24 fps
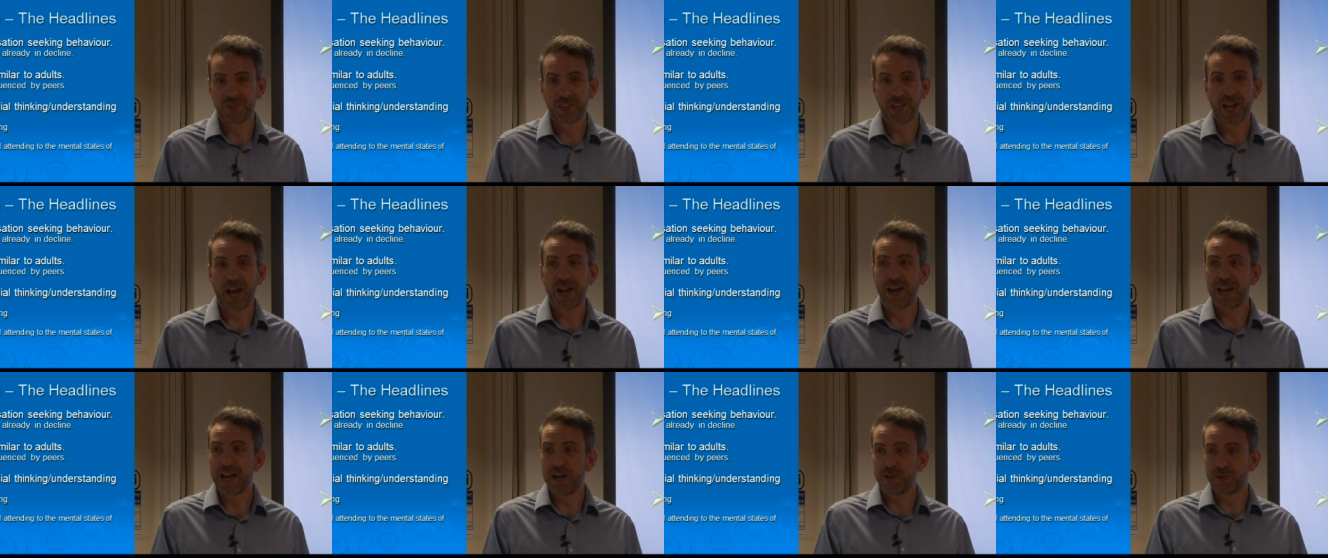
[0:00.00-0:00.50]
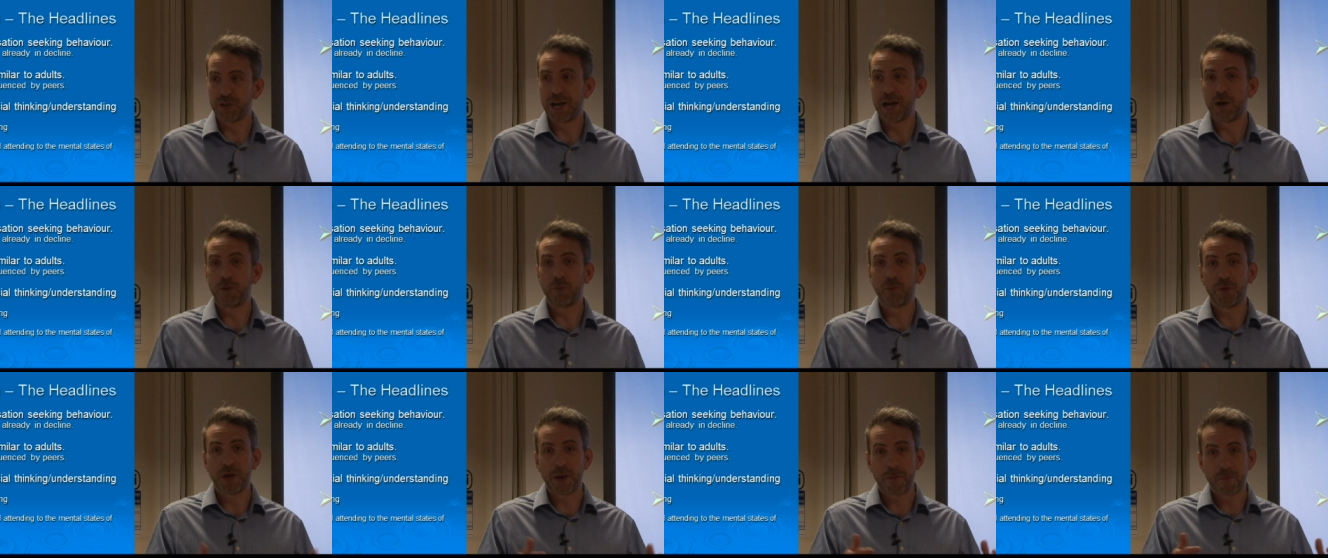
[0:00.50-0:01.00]
and how you help
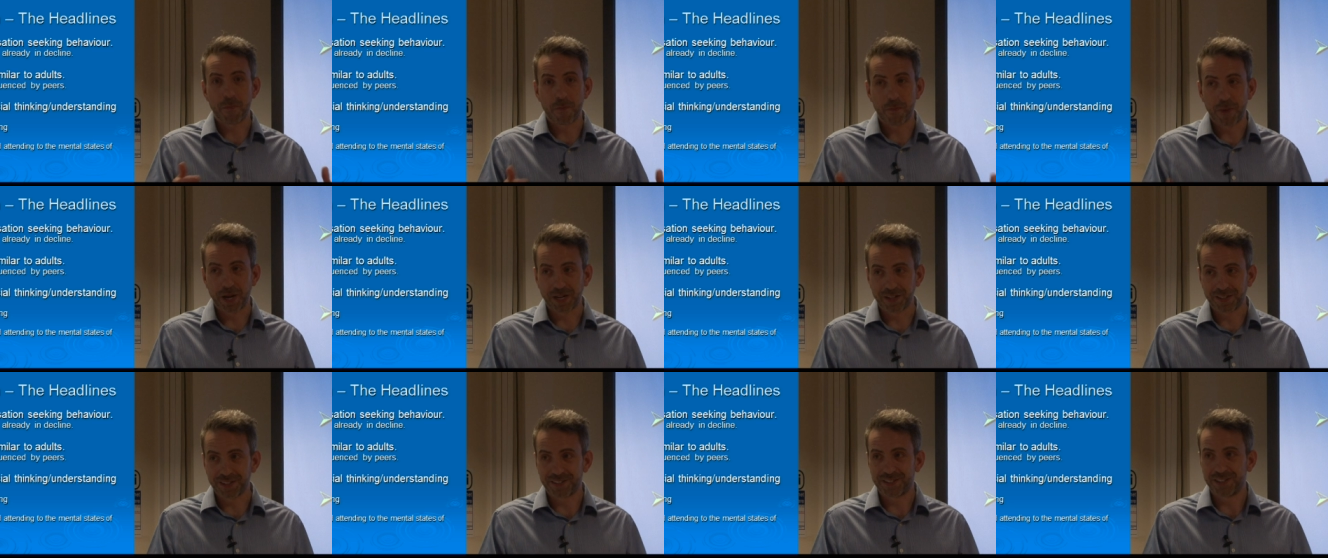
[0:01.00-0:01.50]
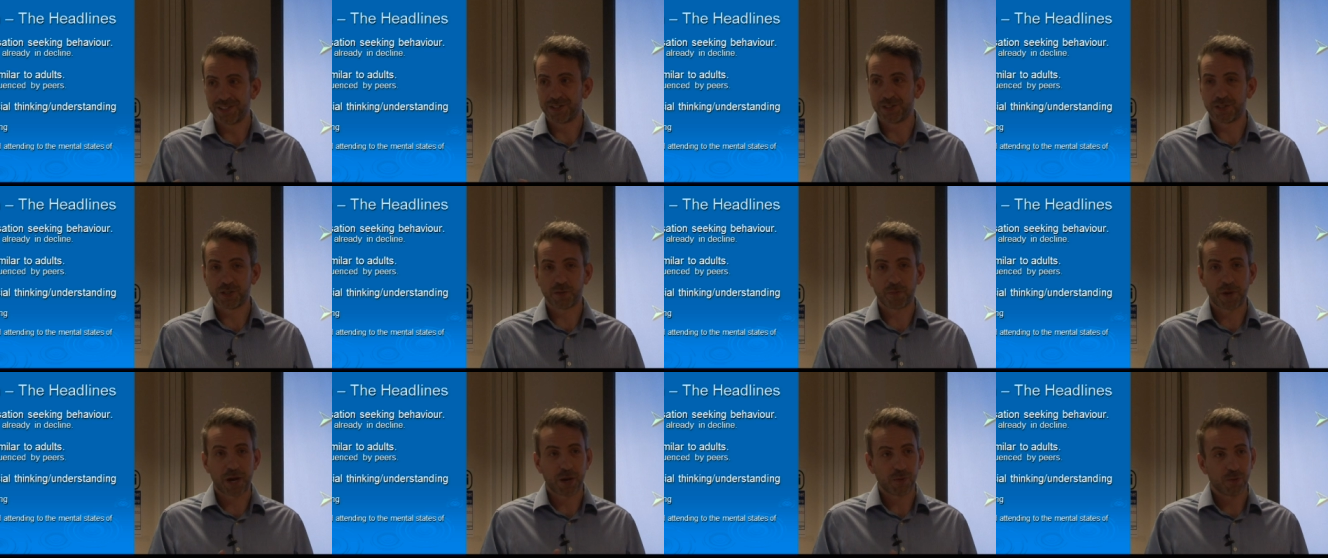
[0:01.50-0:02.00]
them make decisions
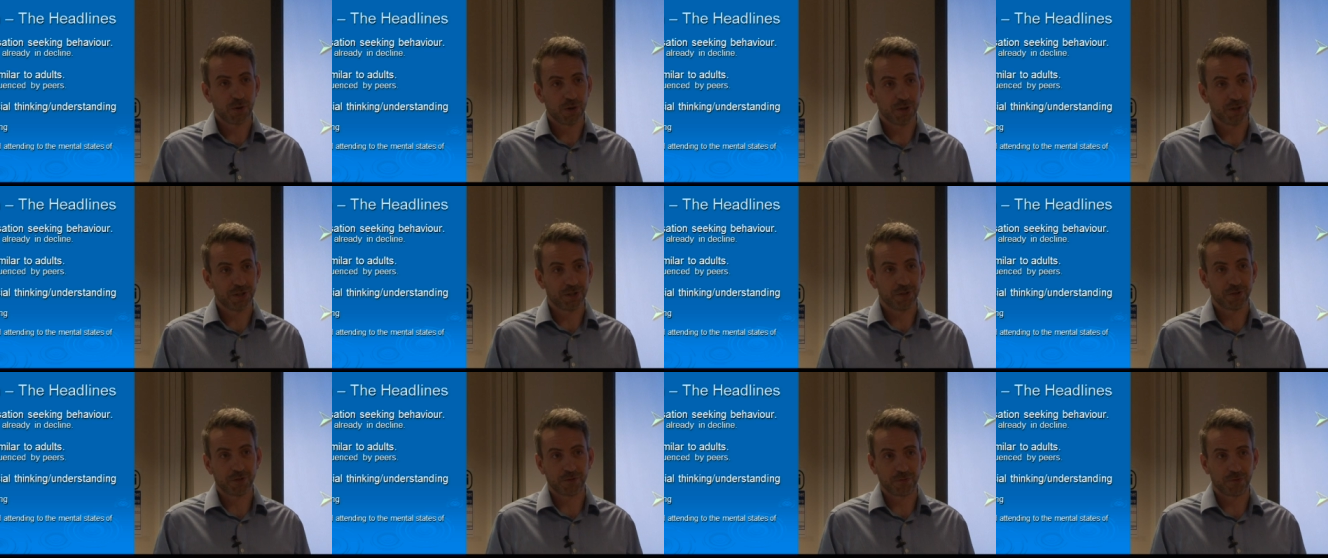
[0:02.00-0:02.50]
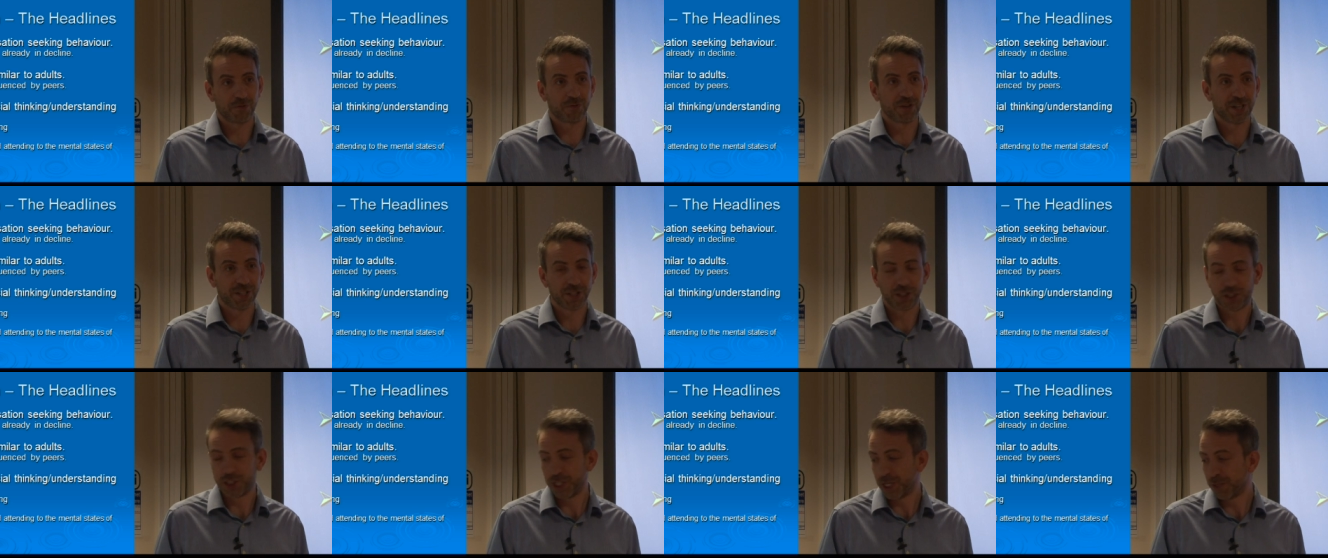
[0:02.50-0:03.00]
about what are useful
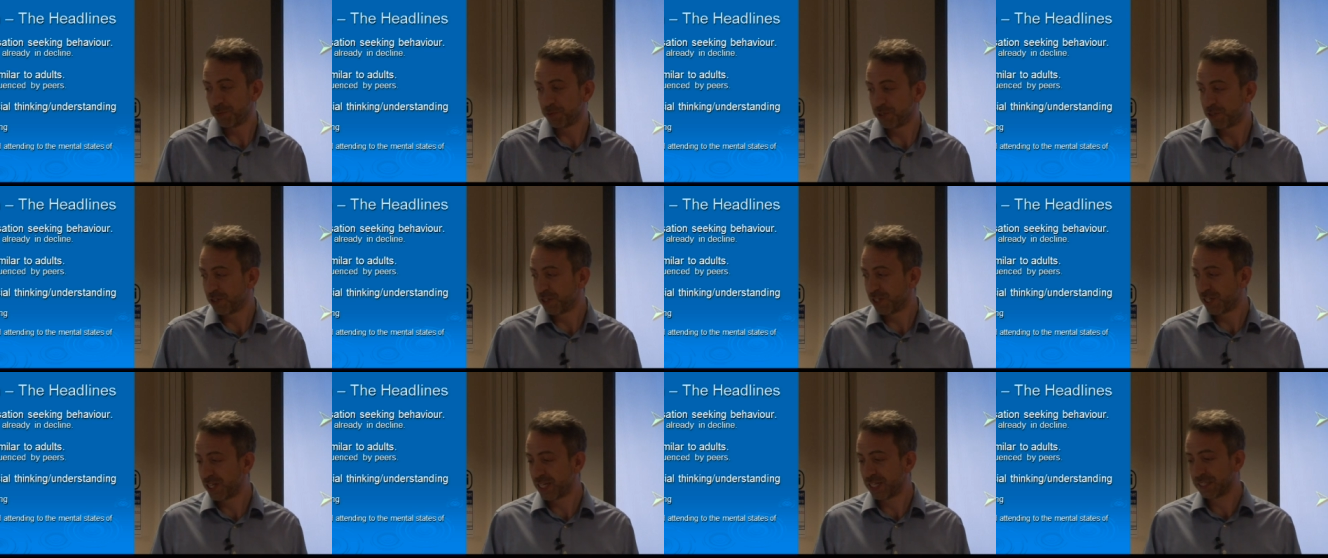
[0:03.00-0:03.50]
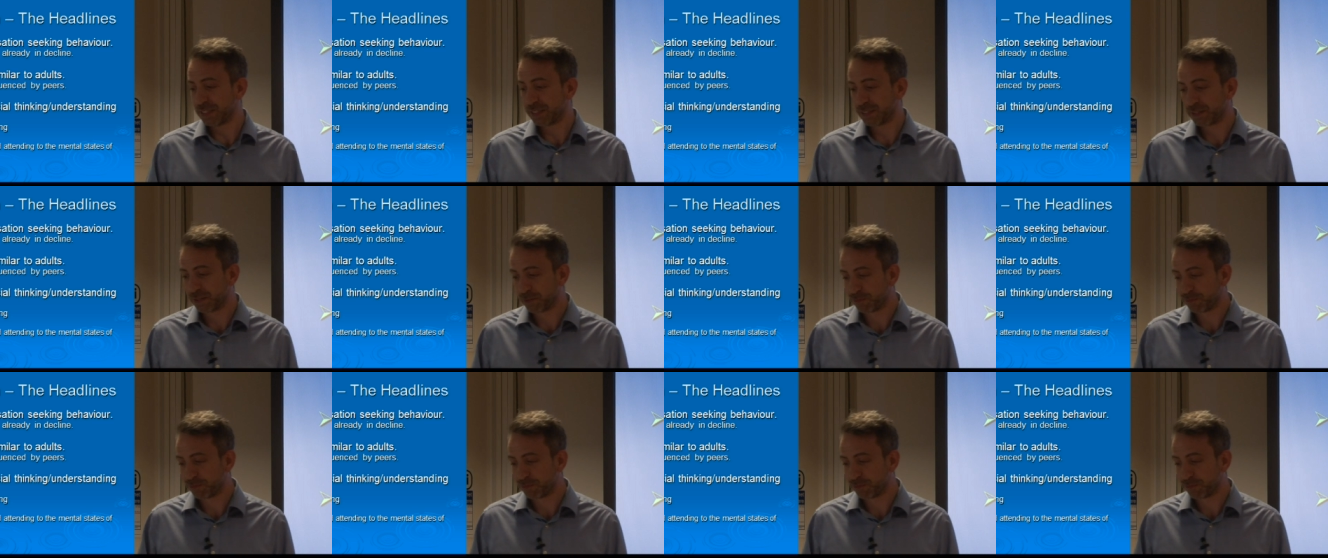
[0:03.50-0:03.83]
friendships and things.